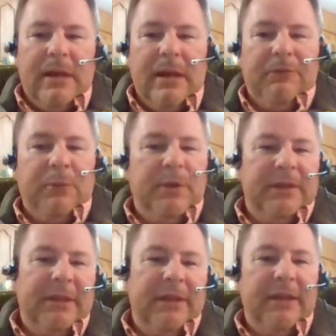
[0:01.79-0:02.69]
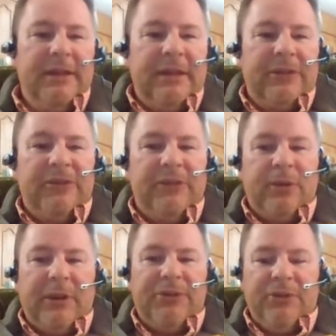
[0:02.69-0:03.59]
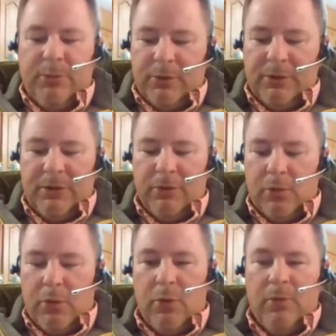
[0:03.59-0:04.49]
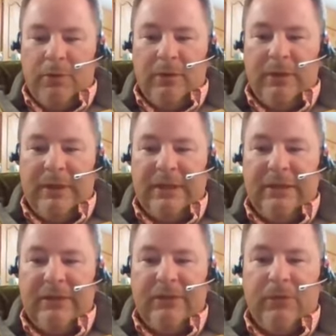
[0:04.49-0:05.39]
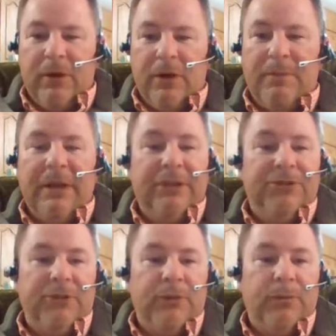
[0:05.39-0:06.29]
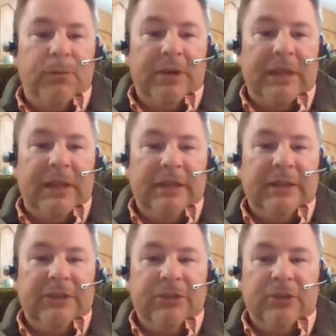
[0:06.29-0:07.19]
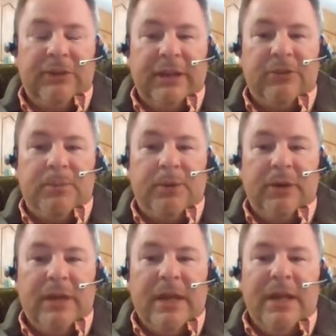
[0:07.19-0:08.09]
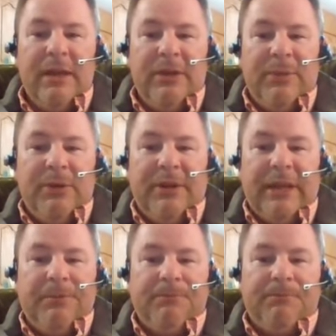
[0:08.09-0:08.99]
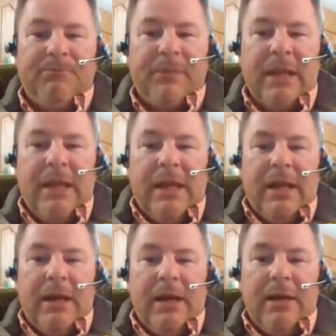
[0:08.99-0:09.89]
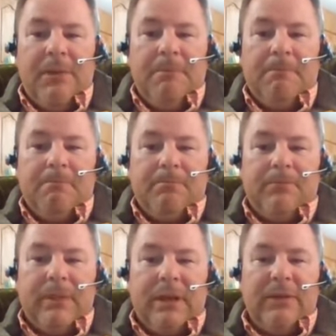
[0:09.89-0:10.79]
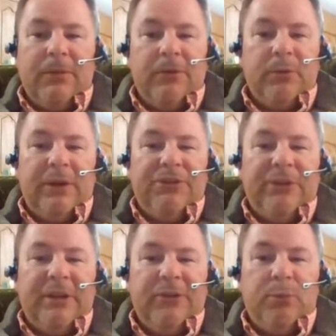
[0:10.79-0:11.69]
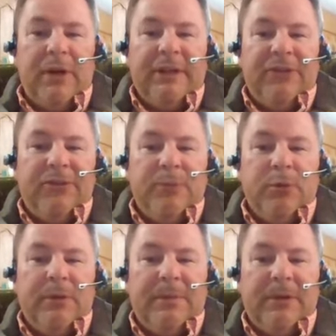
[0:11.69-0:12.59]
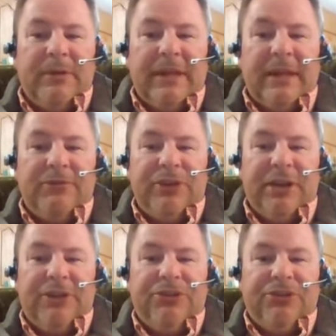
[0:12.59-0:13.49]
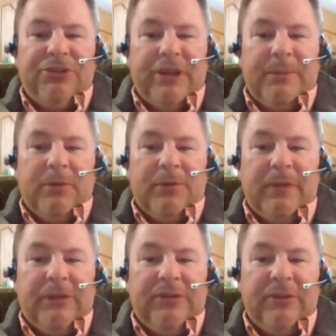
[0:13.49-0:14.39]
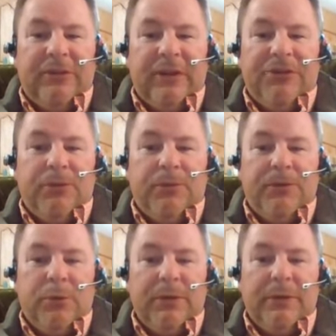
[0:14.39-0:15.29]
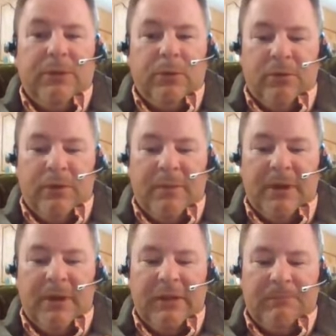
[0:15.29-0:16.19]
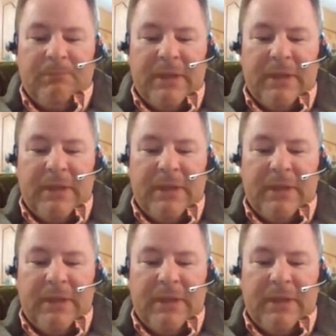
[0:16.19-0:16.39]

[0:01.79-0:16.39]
Hey everyone, next set of questions we're going to go over is from page 248 in your textbook, Communicate. The first question is, why does the moon appear to have change in shape or phases as you view it over a month?